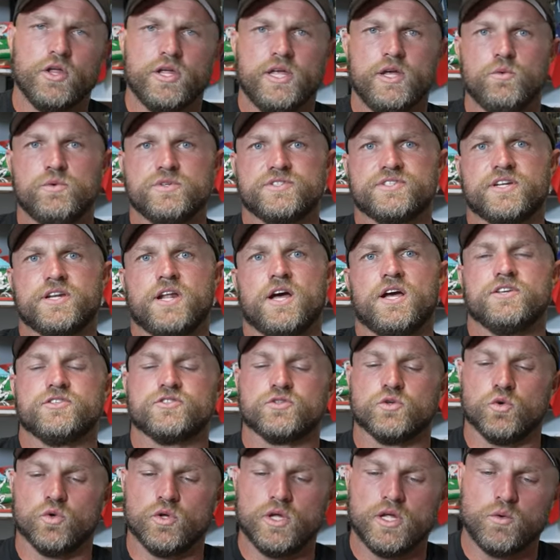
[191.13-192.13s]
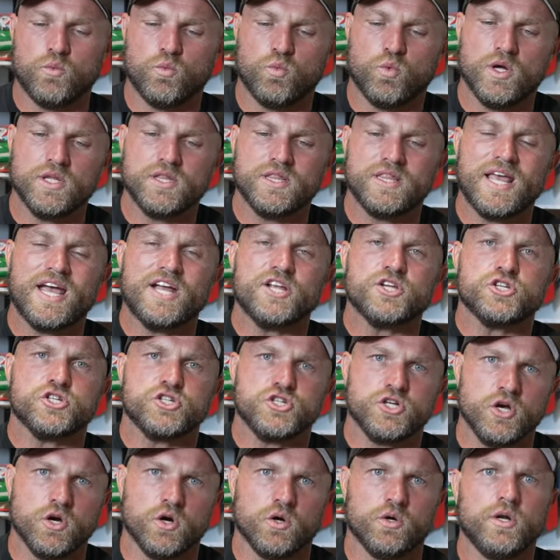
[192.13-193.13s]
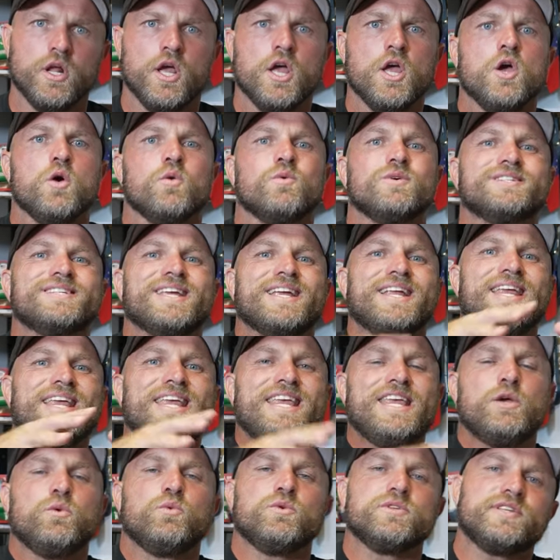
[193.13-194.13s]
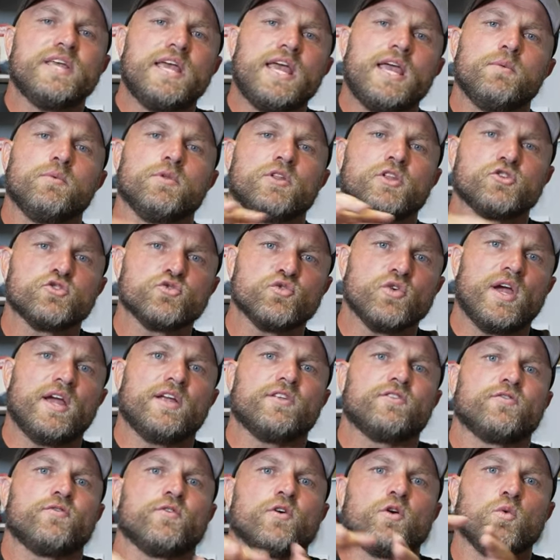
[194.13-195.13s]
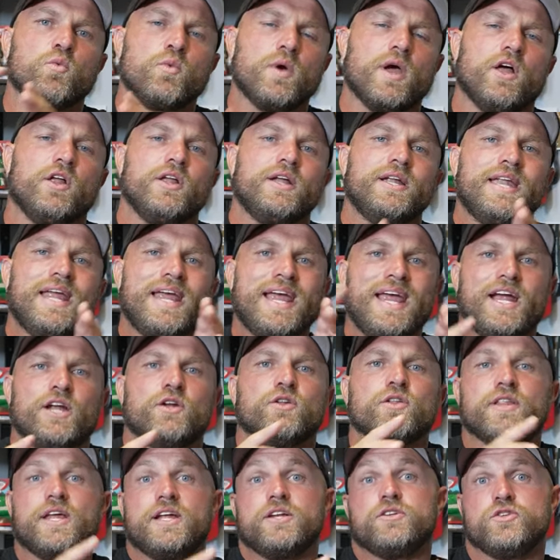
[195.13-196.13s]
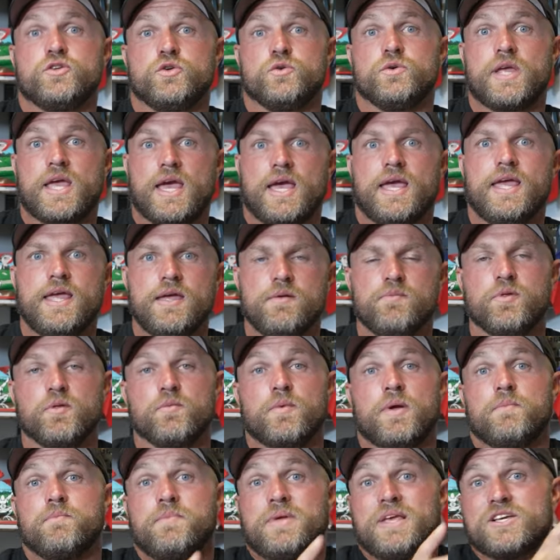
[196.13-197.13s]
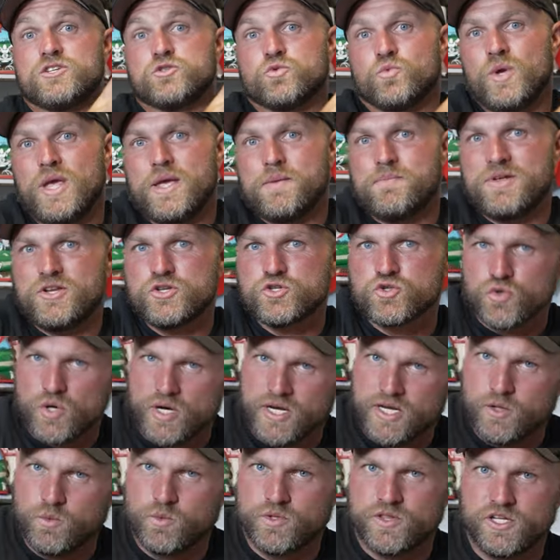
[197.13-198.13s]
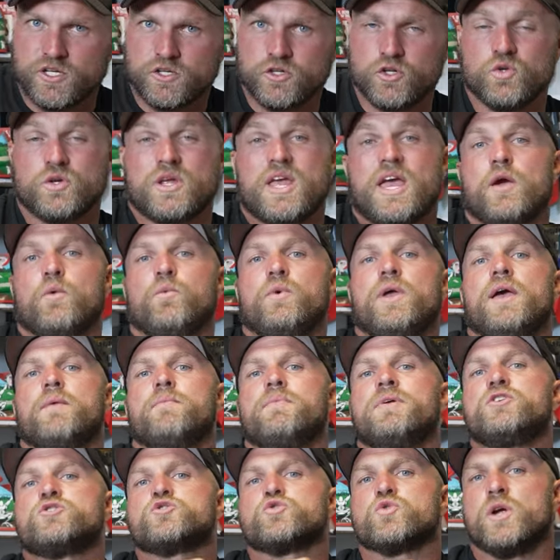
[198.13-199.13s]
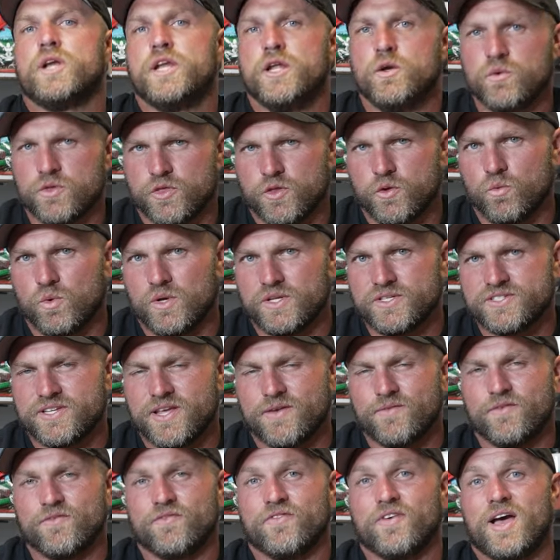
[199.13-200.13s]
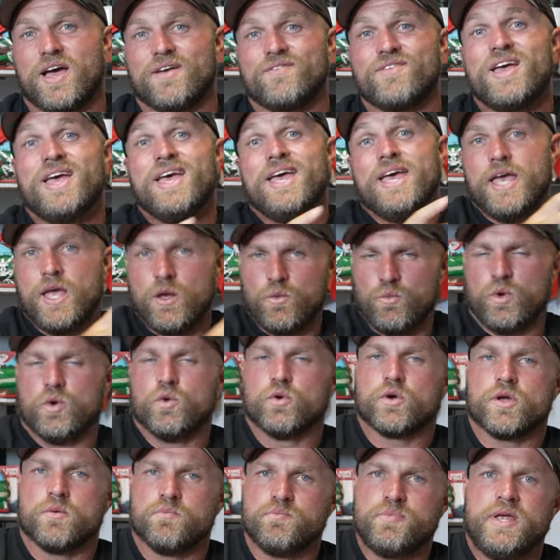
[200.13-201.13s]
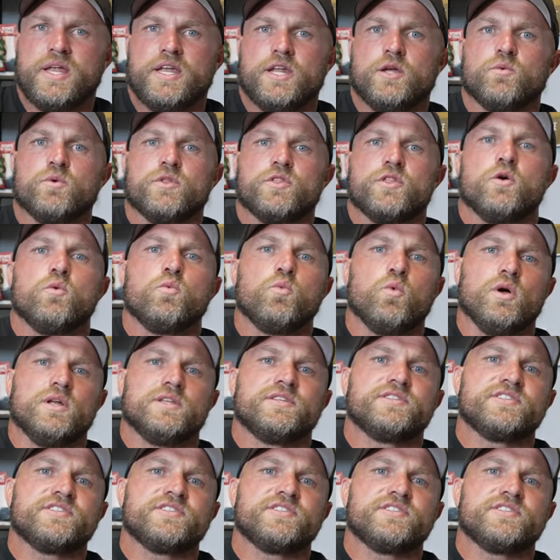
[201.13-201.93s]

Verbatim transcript: he was in high school. And what that showed was that he was able to transfer well and handle that two K implement, because we had been training with the two K, we had been training with the one seventy-five, and we were competing with the one